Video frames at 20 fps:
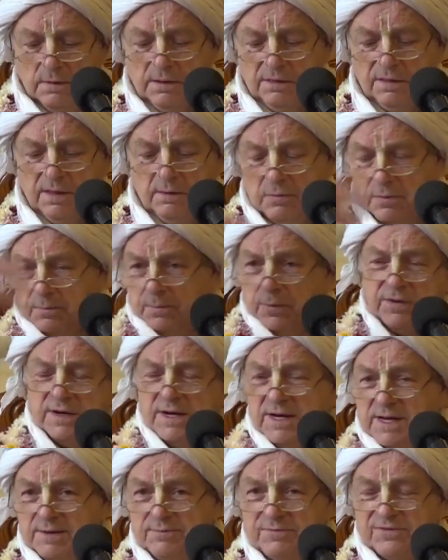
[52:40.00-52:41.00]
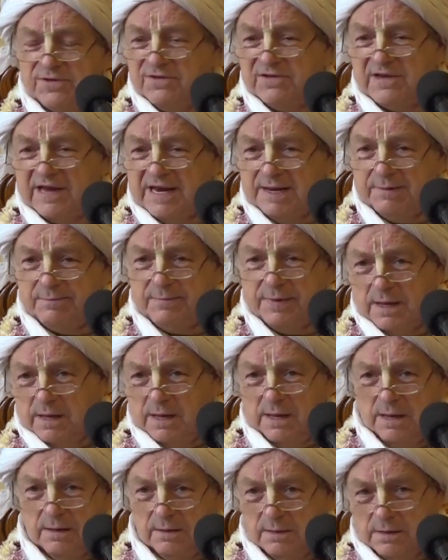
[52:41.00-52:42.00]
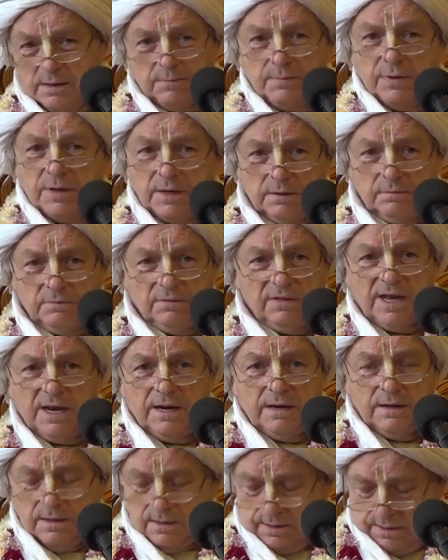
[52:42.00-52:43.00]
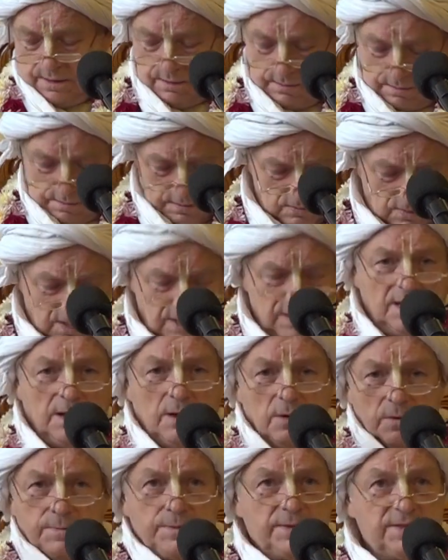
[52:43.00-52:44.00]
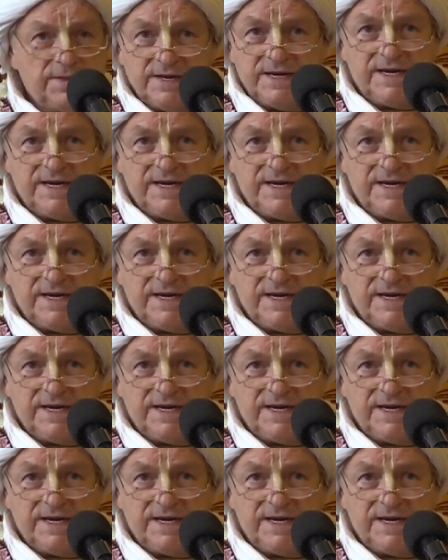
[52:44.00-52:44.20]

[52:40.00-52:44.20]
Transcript: They were putting him to sleep, but then when they opened the